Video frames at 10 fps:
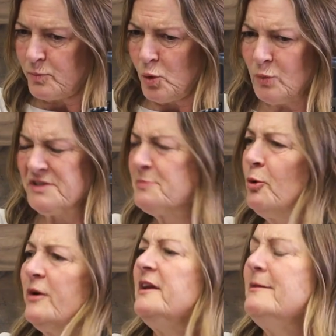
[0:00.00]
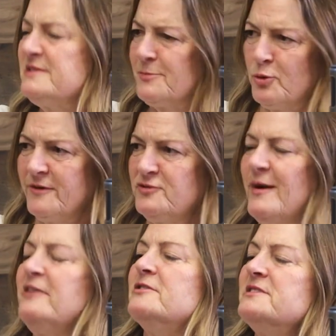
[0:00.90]
We supported him as a board of
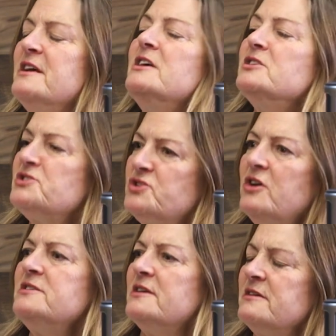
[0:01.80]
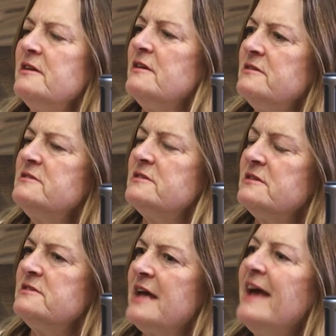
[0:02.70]
directors to start to
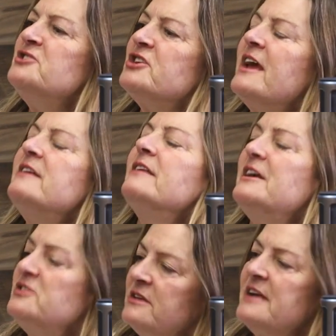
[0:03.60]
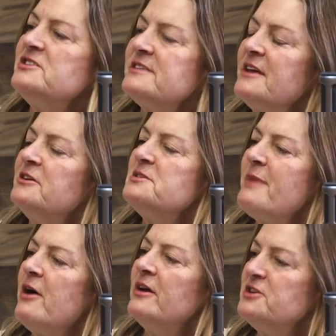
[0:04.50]
educate legislators
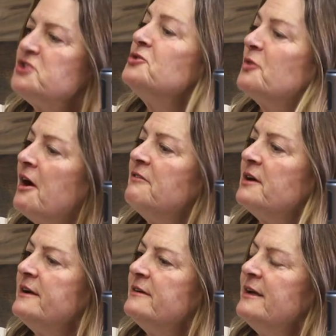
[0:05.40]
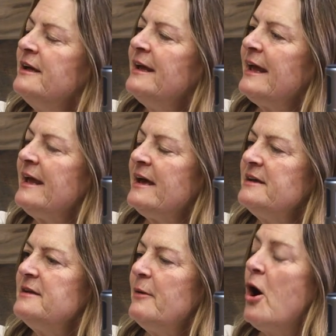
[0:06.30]
about addiction recovery,
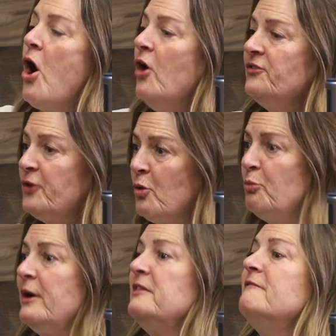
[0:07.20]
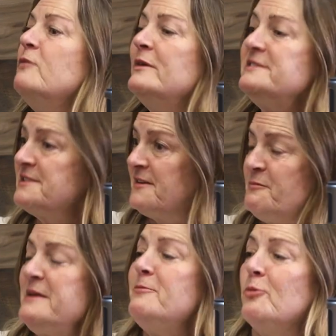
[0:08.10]
and also bring the voices of
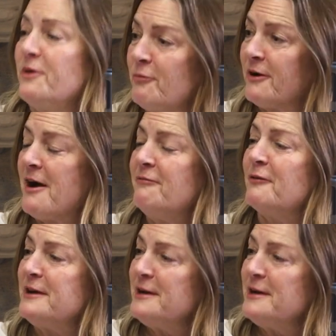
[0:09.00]
people with recovery